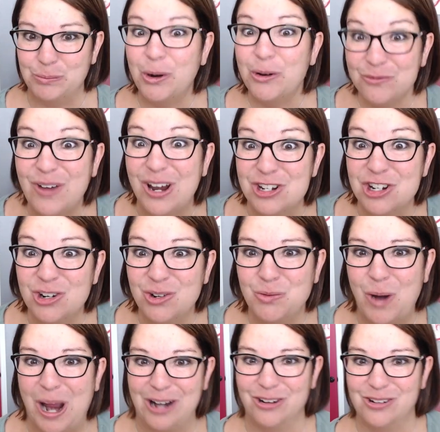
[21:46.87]
Professional
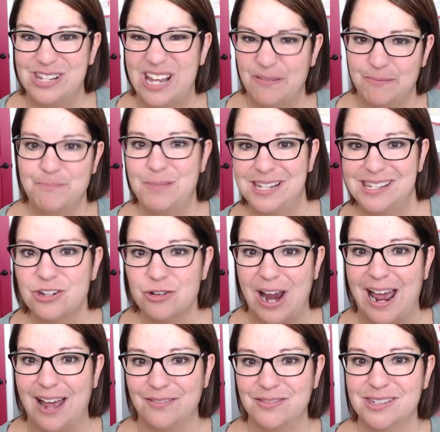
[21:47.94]
writers have messy
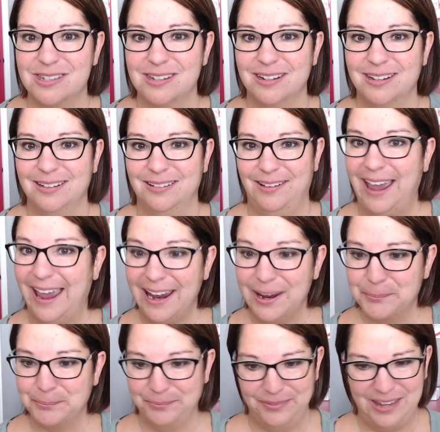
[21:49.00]
drafts, okay?